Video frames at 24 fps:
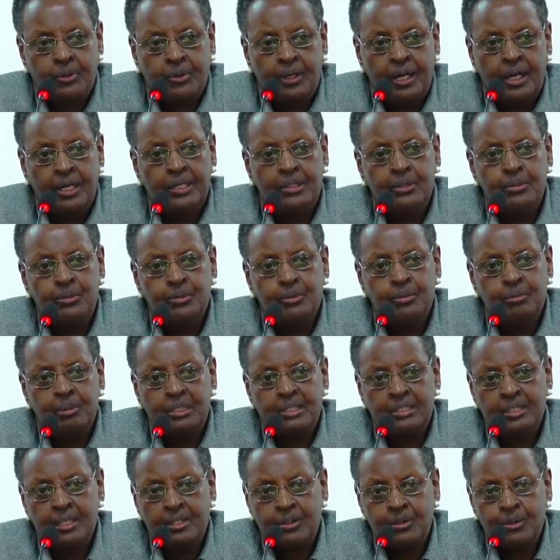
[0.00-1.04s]
are you
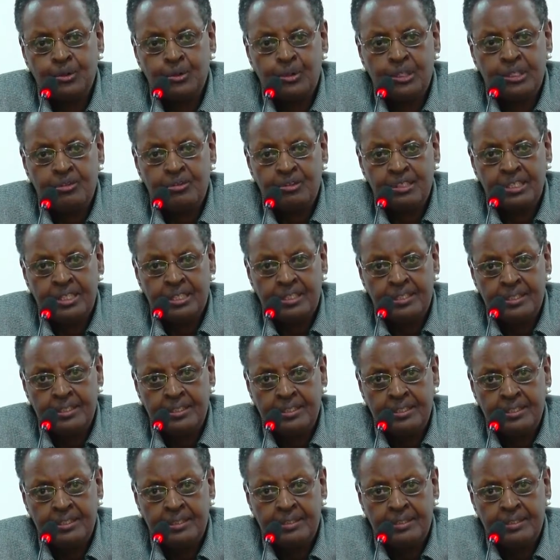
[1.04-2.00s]
Banyankore really?